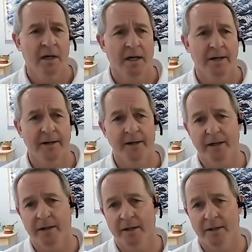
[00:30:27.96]
uh,
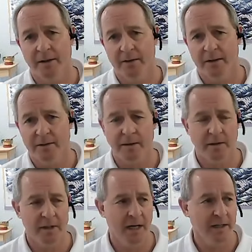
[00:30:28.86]
and then, you know, the,
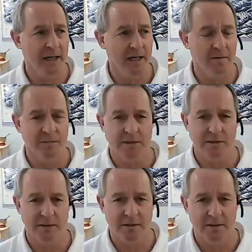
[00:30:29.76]
the end game's
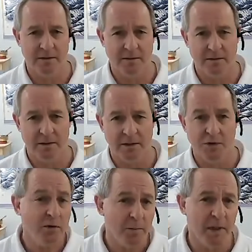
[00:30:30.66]
uh, a
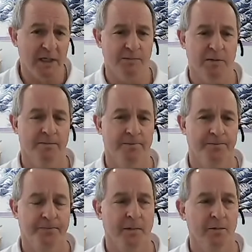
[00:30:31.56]
joint replacement,
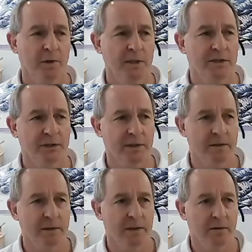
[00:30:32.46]
which,
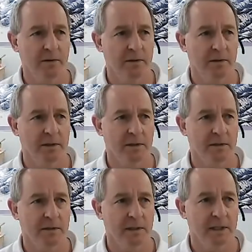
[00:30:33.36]
you know, is,
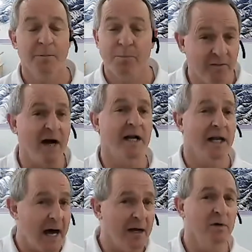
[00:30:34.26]
can provide a
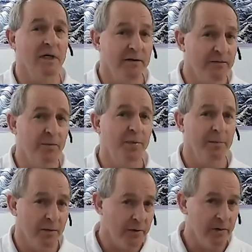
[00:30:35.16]
lot of relief for
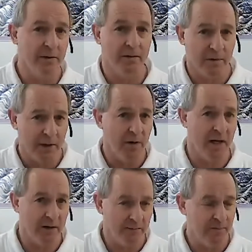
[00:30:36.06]
people that, you know,
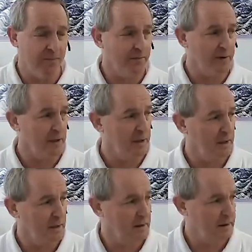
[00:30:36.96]
have
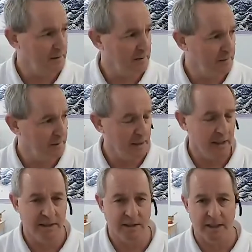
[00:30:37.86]
uh, kind of
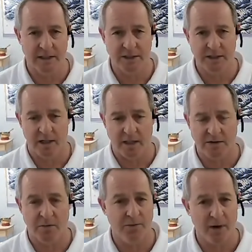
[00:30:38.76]
end-stage knee
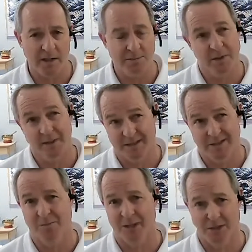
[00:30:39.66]
osteoarthritis, but it's
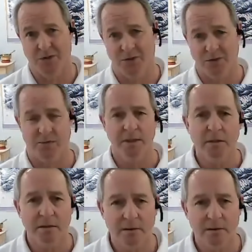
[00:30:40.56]
still major surgery.